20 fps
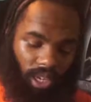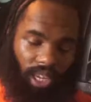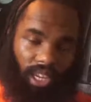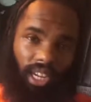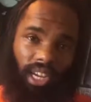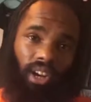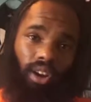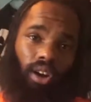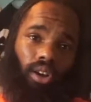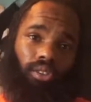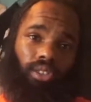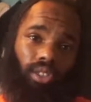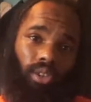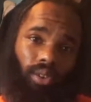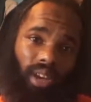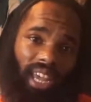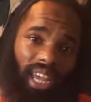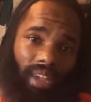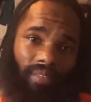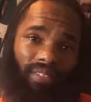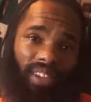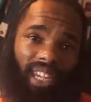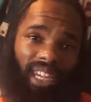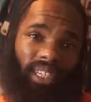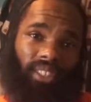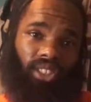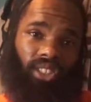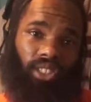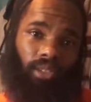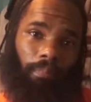And I also have an
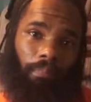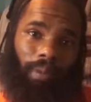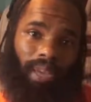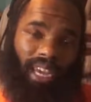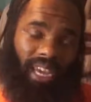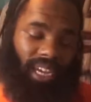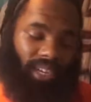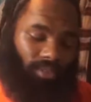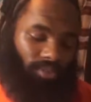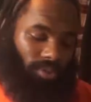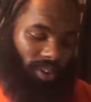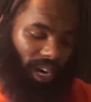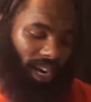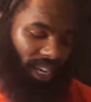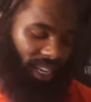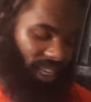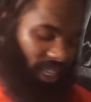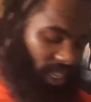extra bag right